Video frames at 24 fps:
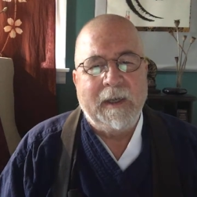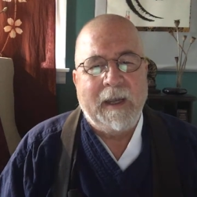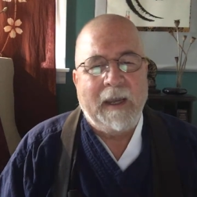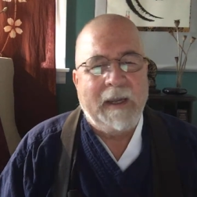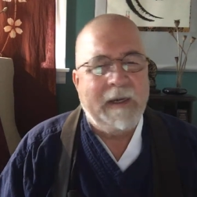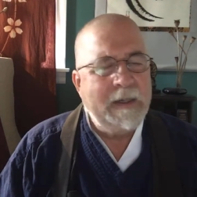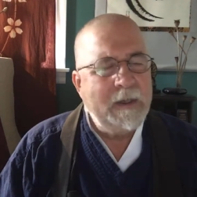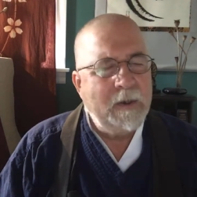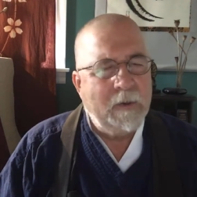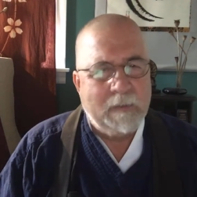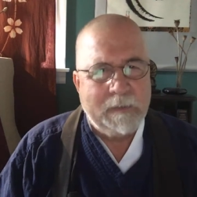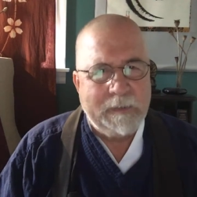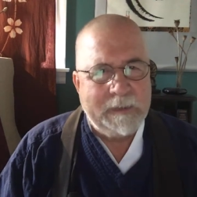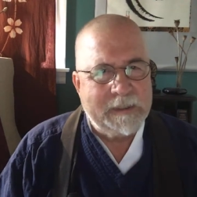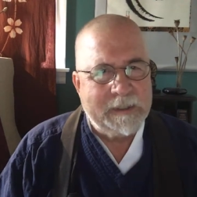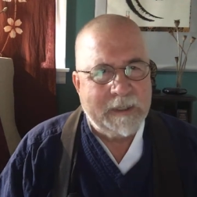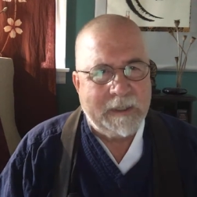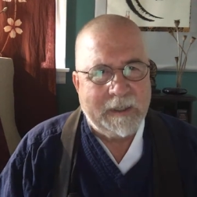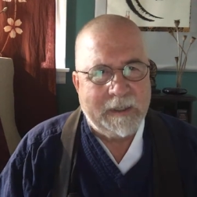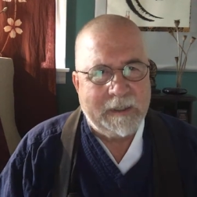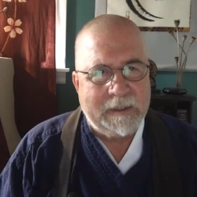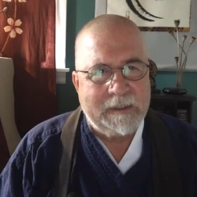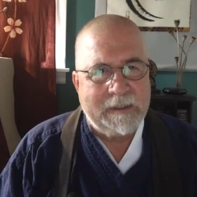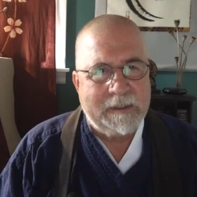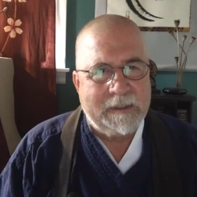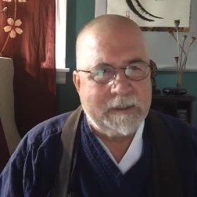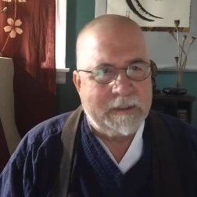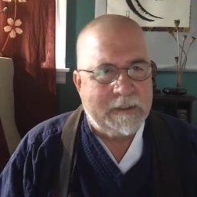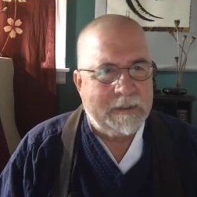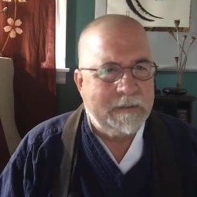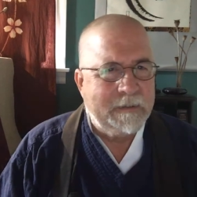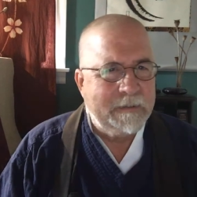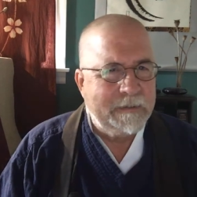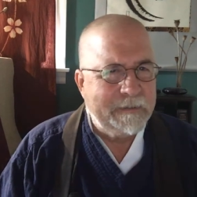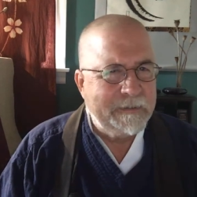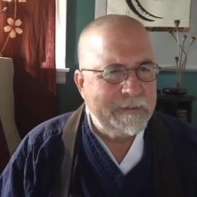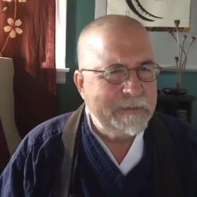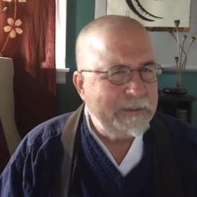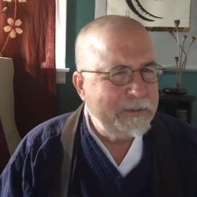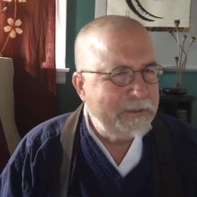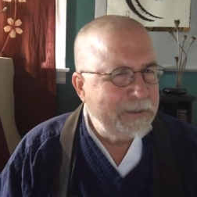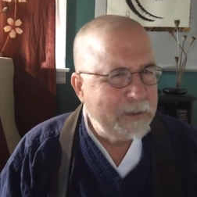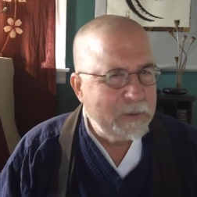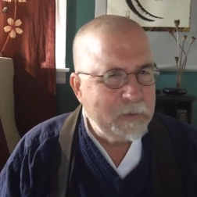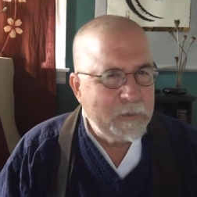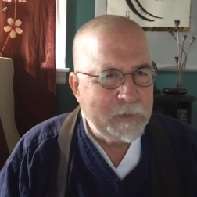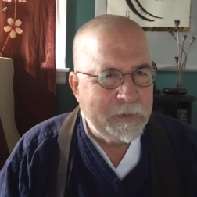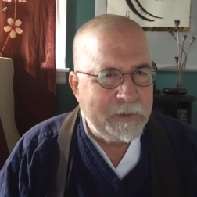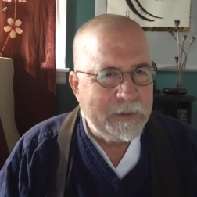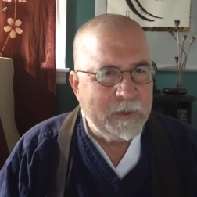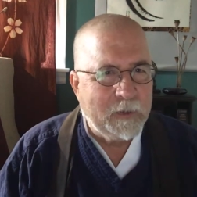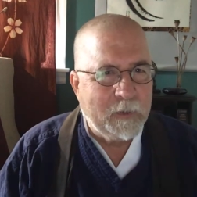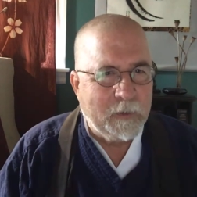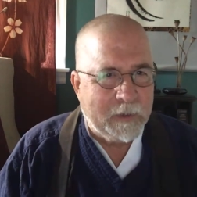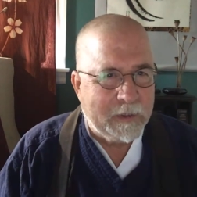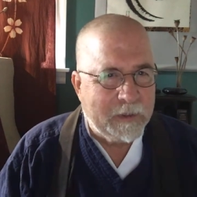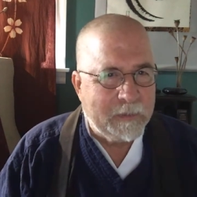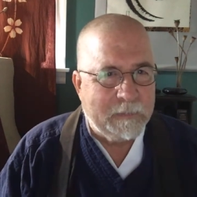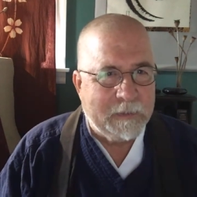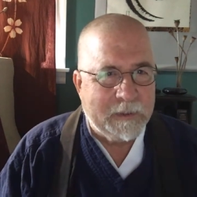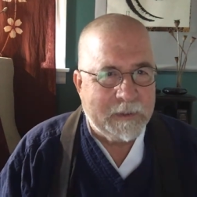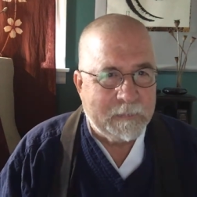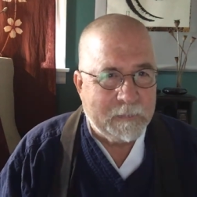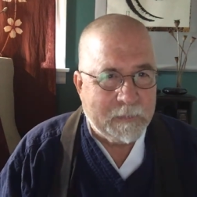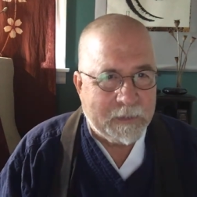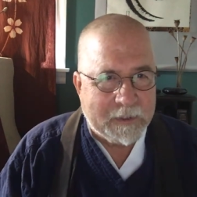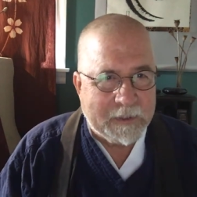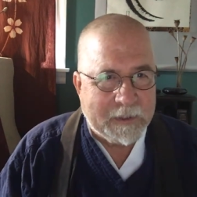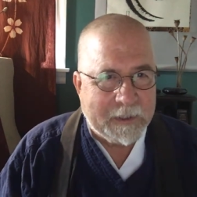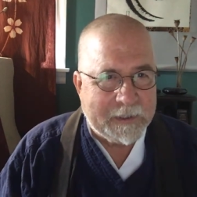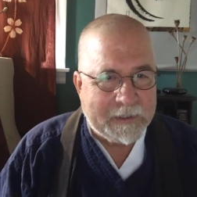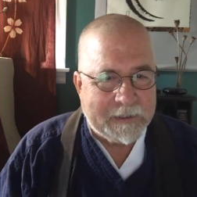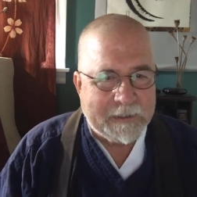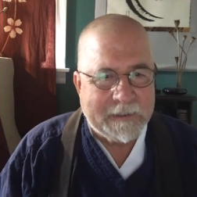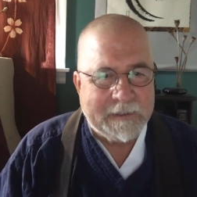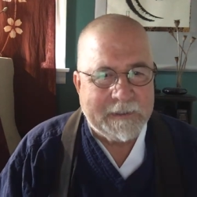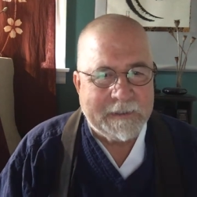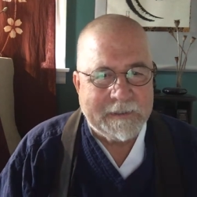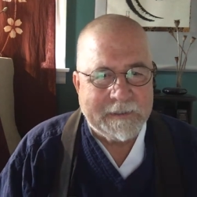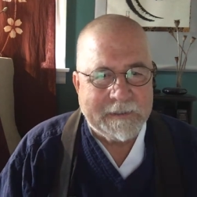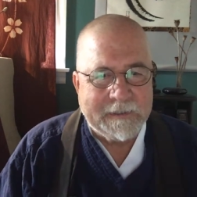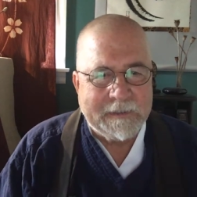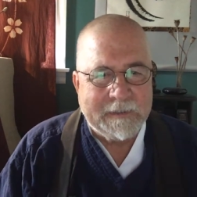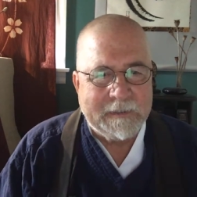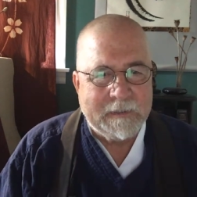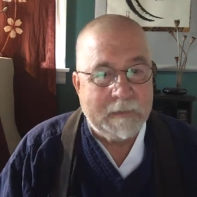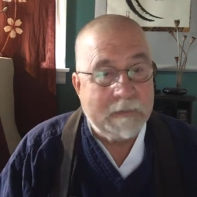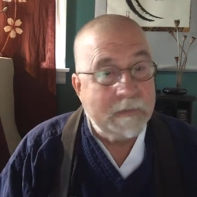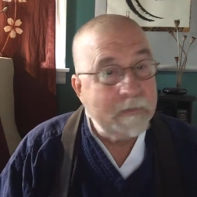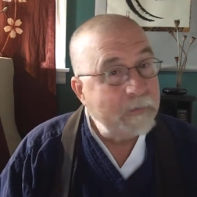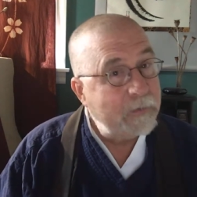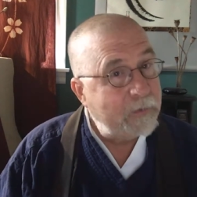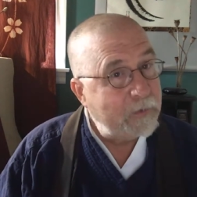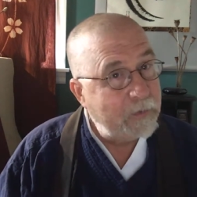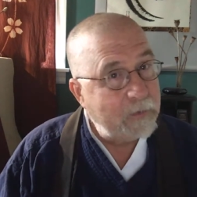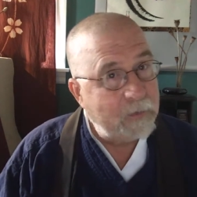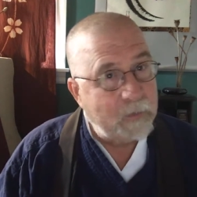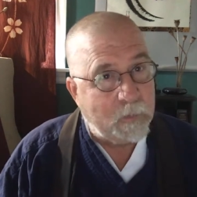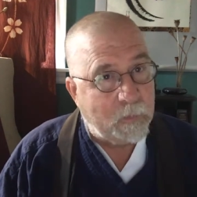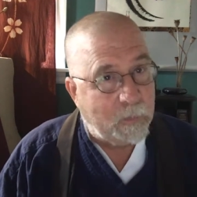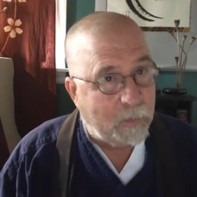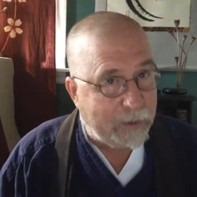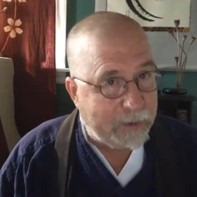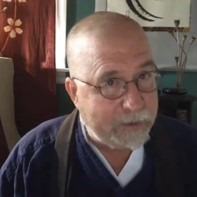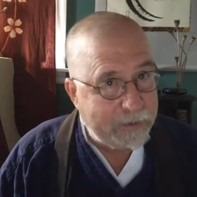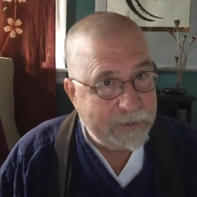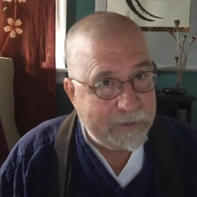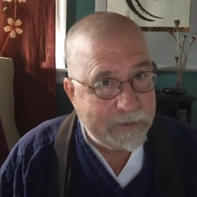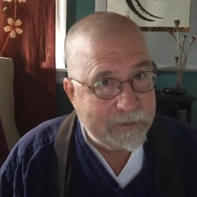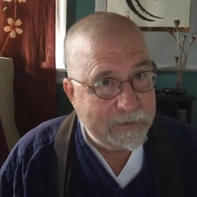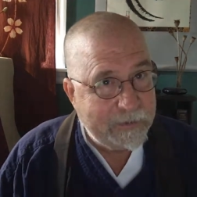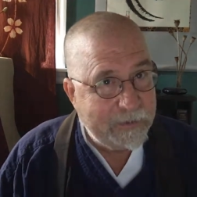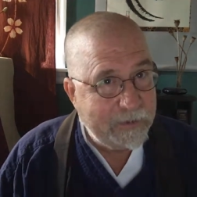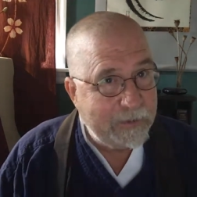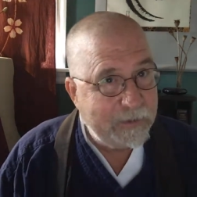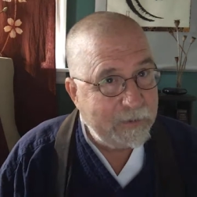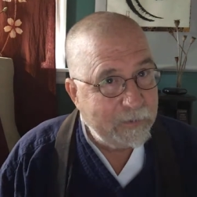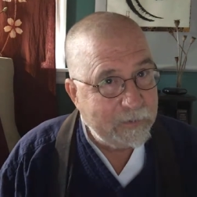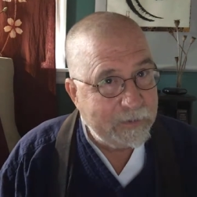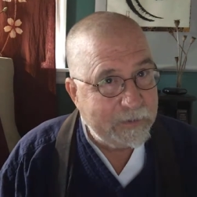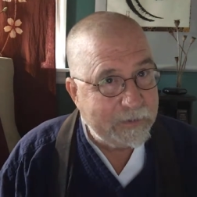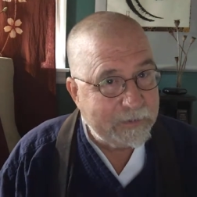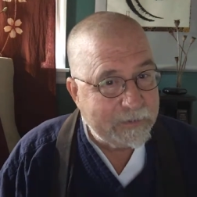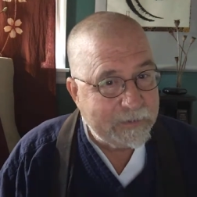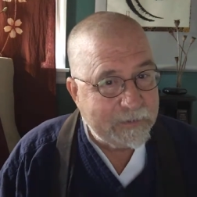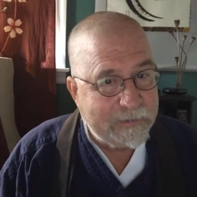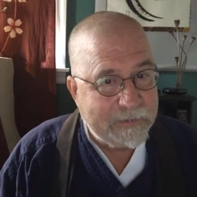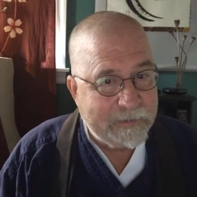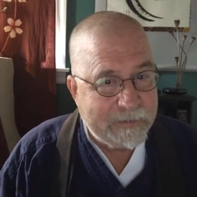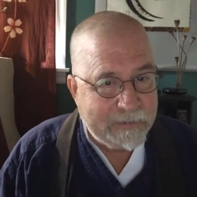And he always asks, so incredibly politely, do you want to hear it?